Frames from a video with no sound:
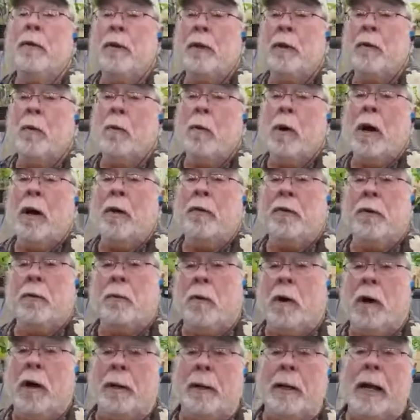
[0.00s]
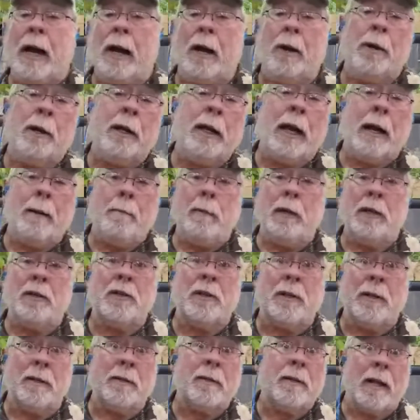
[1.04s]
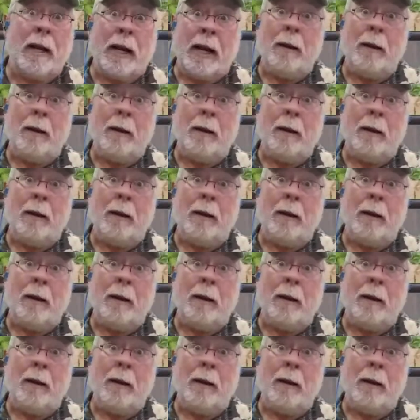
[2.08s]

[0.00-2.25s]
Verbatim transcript: the one the one hardy hibiscus that